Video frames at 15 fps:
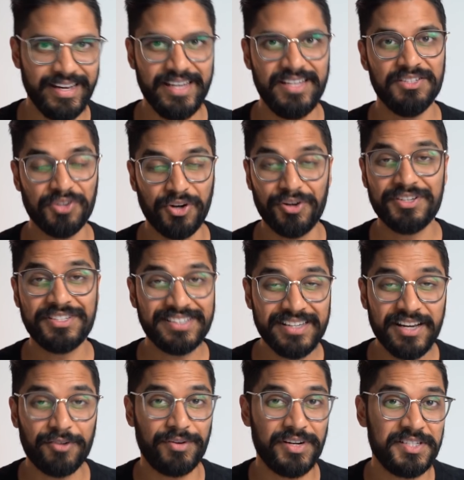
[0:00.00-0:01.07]
It is
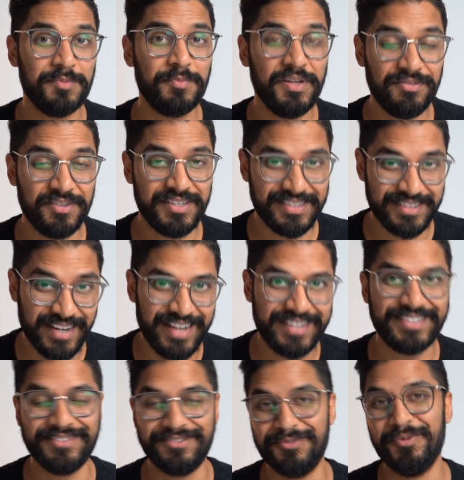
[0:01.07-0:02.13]
honestly a recipe for
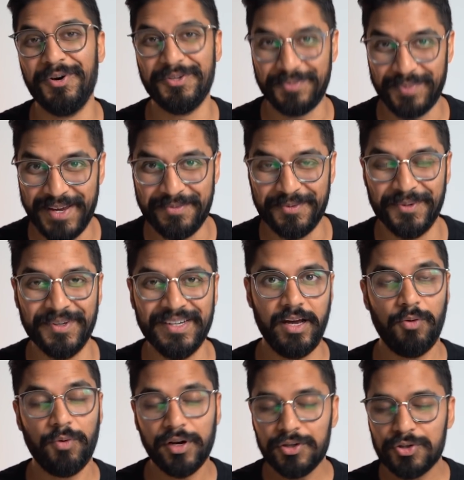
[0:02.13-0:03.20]
disaster for most people. Now
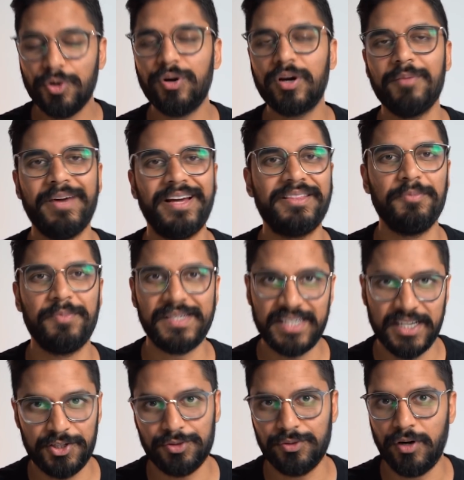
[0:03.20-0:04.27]
I want to talk about the
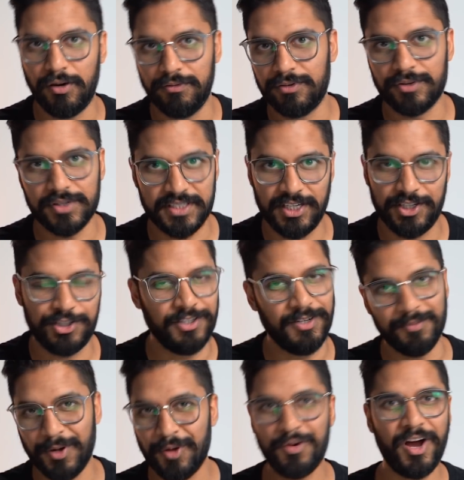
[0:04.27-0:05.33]
potential of a recession.
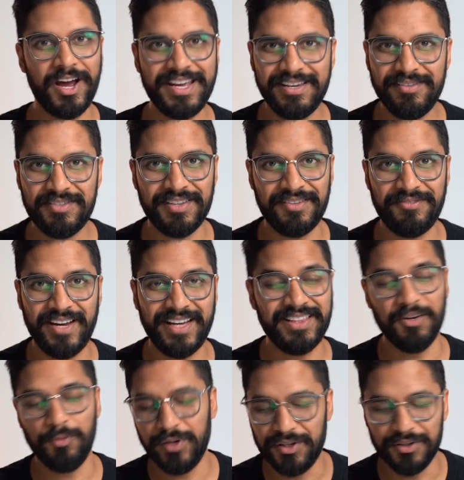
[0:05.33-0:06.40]
I'm not naive to the fact
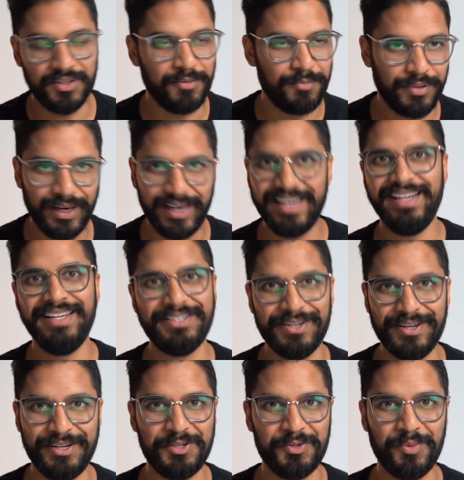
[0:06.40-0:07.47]
that we could completely
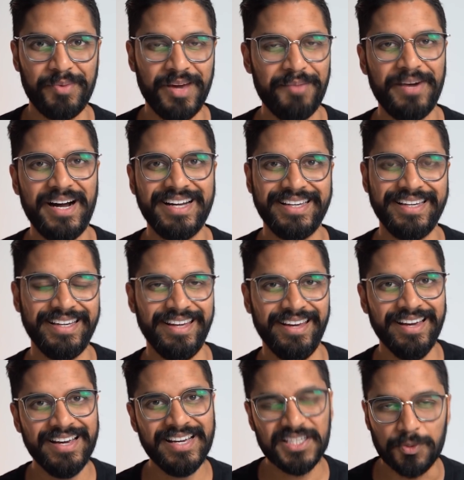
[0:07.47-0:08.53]
turn into a bear market here.
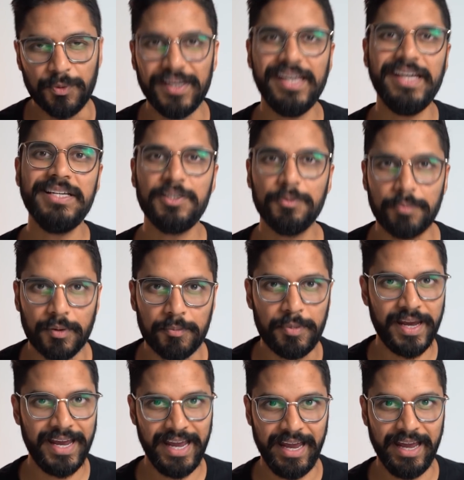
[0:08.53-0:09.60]
So we need to
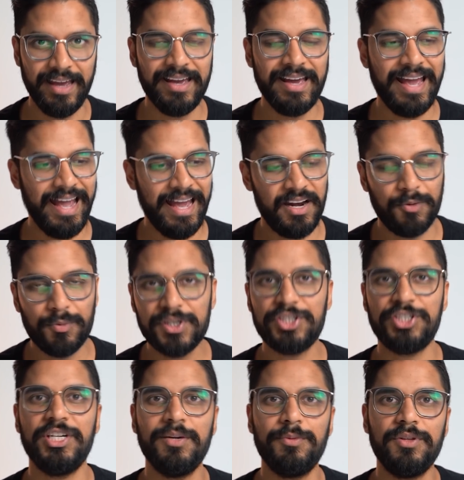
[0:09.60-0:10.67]
prepare. And I want to
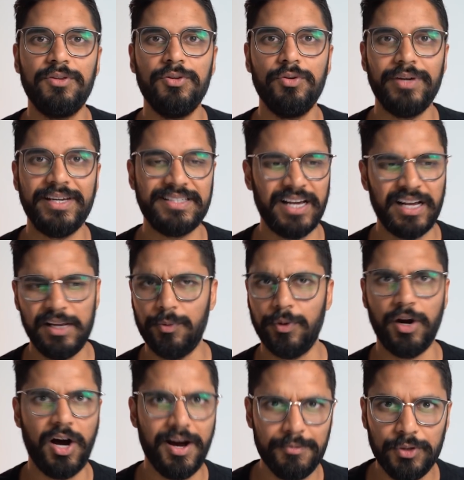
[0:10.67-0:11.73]
share with you exactly
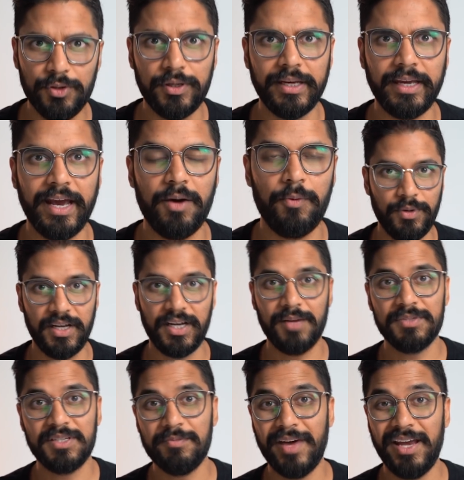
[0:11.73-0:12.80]
what I'm looking at when it
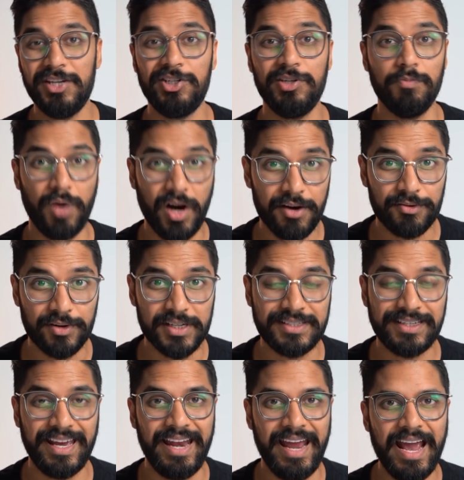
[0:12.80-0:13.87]
comes to managing my
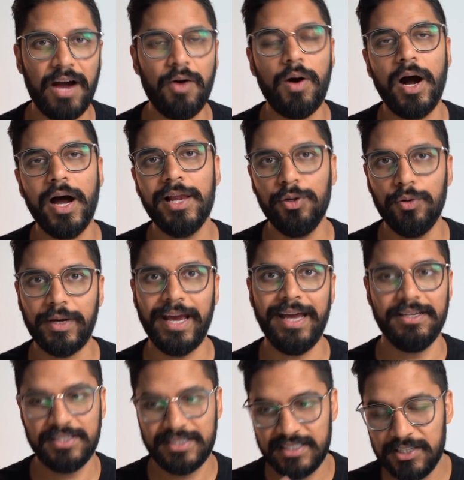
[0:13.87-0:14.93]
risk and how I look
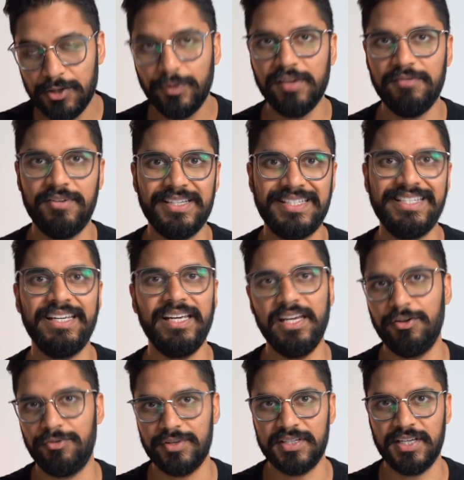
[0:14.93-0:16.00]
at still investing in
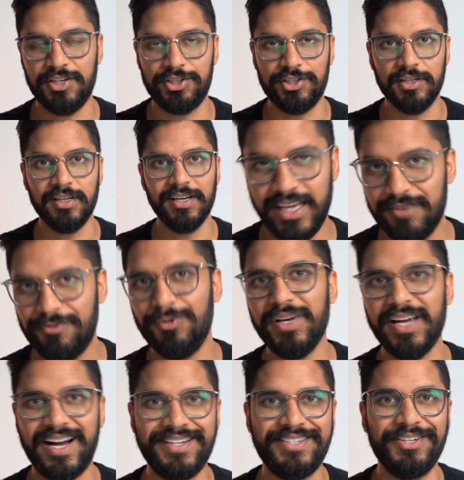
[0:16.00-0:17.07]
a recession, if
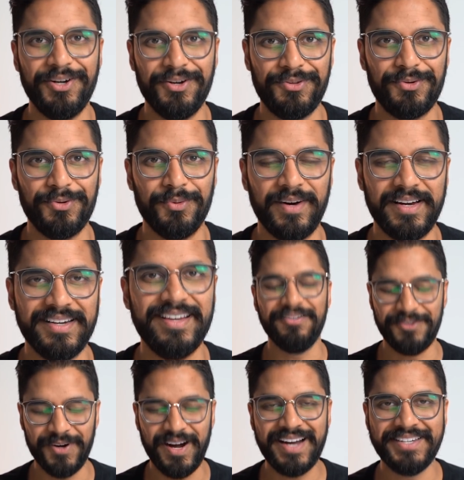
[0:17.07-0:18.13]
we are to go through one.
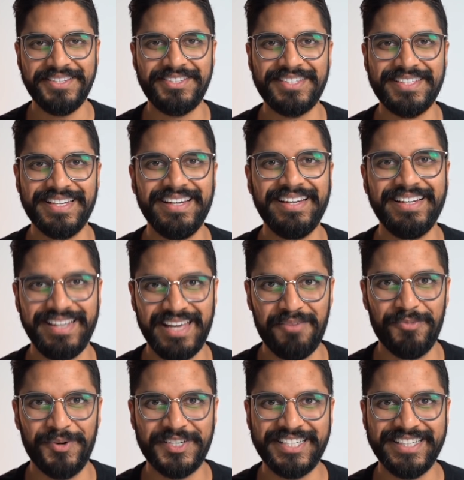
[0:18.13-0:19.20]
If you are interested,
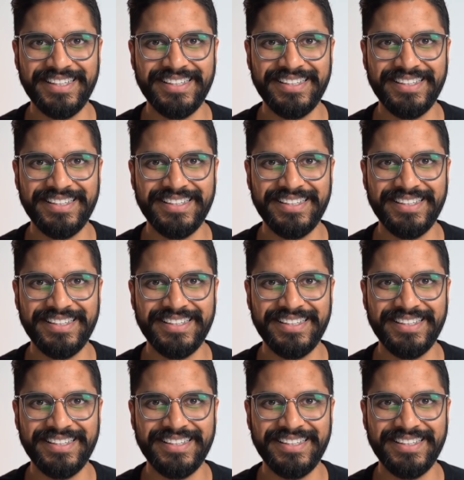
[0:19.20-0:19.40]
keep watching.